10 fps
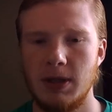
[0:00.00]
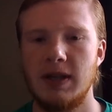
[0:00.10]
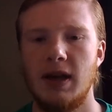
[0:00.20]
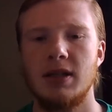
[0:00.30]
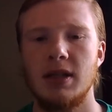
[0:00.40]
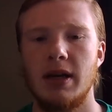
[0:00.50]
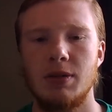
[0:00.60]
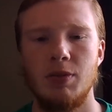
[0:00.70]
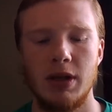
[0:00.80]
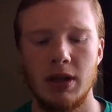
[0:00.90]
Texas
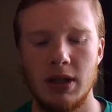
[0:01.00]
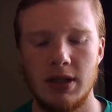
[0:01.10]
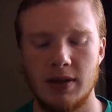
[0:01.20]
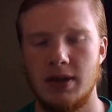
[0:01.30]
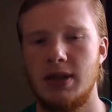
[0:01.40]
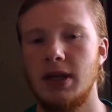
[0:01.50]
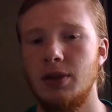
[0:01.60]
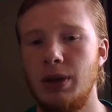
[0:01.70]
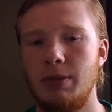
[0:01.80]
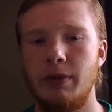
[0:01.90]
last week and then Texas Tech
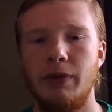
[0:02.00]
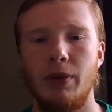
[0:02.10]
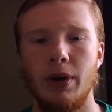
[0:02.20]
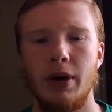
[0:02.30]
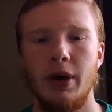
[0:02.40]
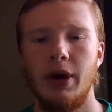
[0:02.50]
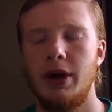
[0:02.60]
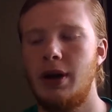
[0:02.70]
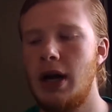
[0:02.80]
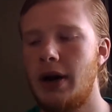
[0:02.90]
the week before.
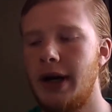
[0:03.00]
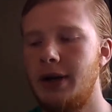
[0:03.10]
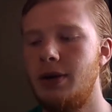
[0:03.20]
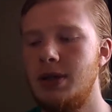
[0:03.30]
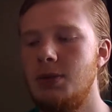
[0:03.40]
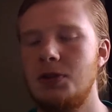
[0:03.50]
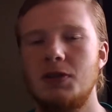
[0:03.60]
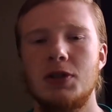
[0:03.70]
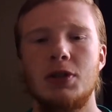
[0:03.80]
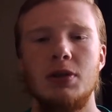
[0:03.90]
Now, I know
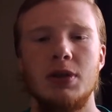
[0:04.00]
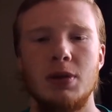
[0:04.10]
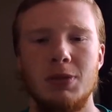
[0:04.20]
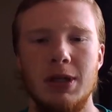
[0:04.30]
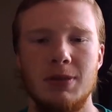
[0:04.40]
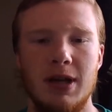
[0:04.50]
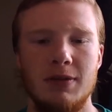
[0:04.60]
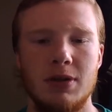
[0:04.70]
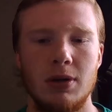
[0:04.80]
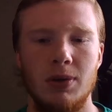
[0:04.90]
some teams have
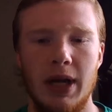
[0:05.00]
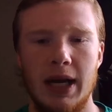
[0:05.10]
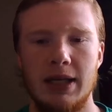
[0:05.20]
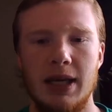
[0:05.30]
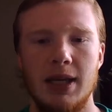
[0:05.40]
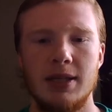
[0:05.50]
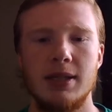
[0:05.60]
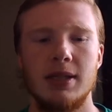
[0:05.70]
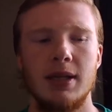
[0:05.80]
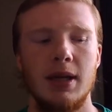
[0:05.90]
struggled at
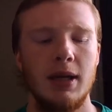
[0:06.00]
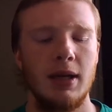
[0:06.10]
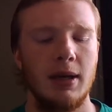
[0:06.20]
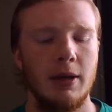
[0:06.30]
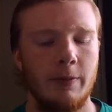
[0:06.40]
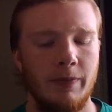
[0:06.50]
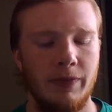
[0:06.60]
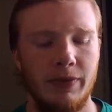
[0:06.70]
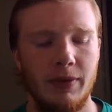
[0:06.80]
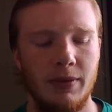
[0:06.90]
Kansas.
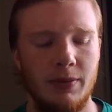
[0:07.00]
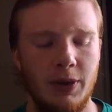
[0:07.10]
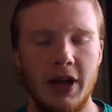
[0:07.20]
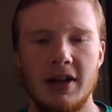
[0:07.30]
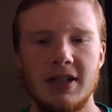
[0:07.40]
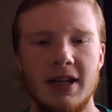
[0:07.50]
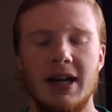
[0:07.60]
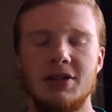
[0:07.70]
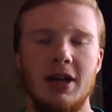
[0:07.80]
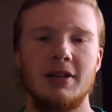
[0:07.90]
Really, outside
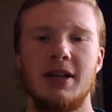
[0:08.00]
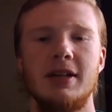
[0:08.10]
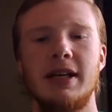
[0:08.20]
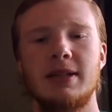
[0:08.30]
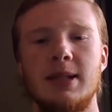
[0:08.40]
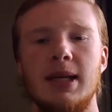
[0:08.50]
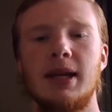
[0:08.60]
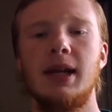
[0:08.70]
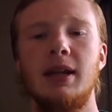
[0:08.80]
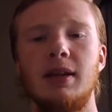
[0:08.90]
of Texas Tech,
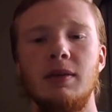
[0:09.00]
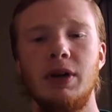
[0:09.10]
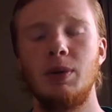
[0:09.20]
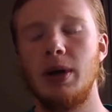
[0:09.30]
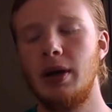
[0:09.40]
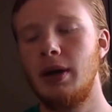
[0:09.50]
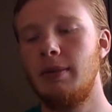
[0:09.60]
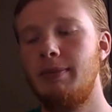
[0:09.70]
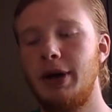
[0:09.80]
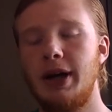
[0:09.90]
I can't think of anyone.
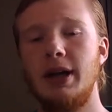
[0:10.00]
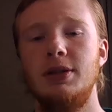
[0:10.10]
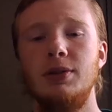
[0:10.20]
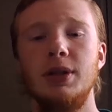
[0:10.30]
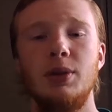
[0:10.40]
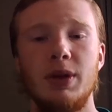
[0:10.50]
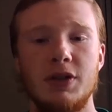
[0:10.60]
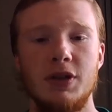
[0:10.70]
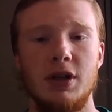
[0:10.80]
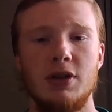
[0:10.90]
But I do think that West
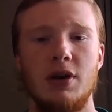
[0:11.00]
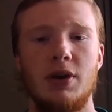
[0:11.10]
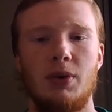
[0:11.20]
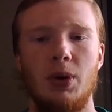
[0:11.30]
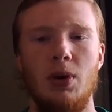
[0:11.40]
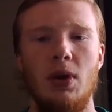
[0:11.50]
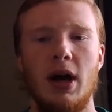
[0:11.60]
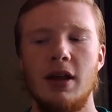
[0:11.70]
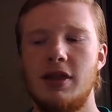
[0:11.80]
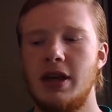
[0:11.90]
Virginia's on a roll.
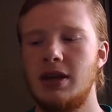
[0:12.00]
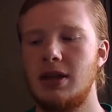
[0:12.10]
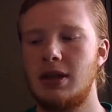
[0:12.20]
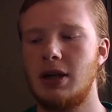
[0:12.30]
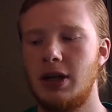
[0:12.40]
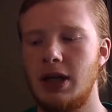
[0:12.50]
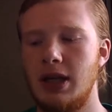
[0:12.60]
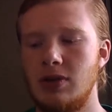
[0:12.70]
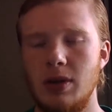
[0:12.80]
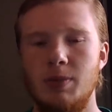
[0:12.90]
I think that they're going to
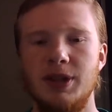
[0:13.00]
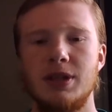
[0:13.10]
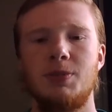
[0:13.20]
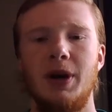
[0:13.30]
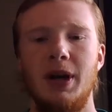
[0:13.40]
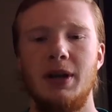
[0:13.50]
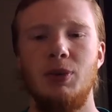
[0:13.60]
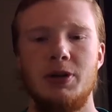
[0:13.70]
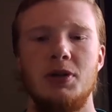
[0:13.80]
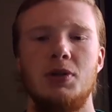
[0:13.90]
easily beat the spread,
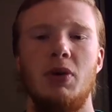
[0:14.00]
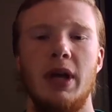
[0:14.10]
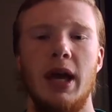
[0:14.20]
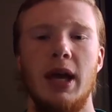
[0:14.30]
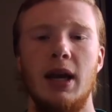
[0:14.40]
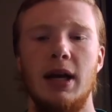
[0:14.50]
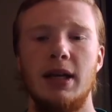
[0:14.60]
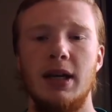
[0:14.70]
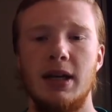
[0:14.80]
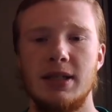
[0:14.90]
which is 28. I
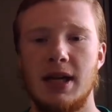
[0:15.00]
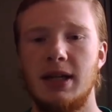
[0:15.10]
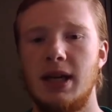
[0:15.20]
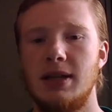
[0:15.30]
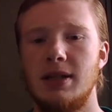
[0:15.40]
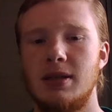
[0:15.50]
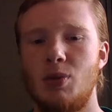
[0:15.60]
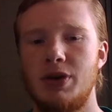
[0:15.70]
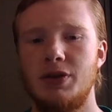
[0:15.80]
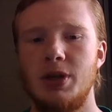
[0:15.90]
get it is at Kansas, and
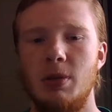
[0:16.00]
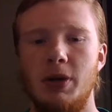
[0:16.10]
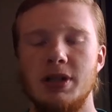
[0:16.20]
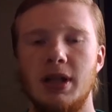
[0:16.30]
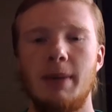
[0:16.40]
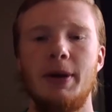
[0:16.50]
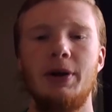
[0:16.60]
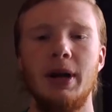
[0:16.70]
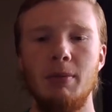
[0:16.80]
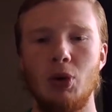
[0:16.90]
West Virginia plays a lot
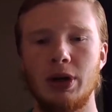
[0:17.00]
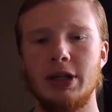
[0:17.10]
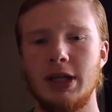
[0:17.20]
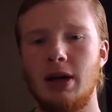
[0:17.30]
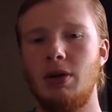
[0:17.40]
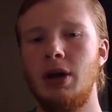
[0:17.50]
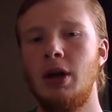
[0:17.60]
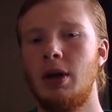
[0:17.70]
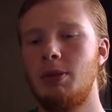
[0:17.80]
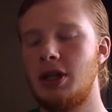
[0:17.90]
better in Morgantown.
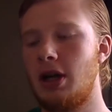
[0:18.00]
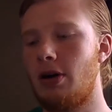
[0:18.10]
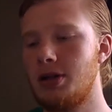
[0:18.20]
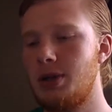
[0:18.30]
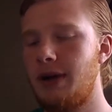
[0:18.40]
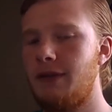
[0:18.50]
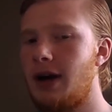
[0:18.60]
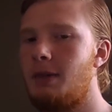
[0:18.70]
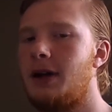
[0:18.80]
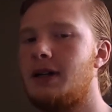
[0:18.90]
But they also have
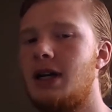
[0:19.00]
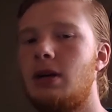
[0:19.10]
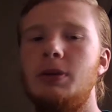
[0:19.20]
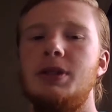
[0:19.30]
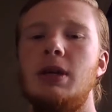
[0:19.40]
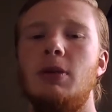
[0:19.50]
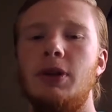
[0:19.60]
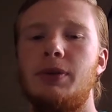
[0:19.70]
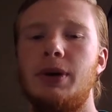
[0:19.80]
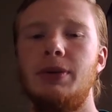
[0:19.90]
not been a terrible team
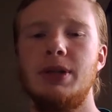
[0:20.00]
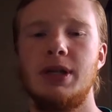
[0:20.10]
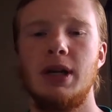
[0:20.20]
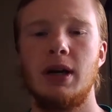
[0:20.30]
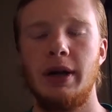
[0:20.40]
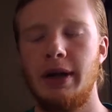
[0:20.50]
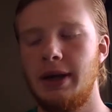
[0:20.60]
on the road this year.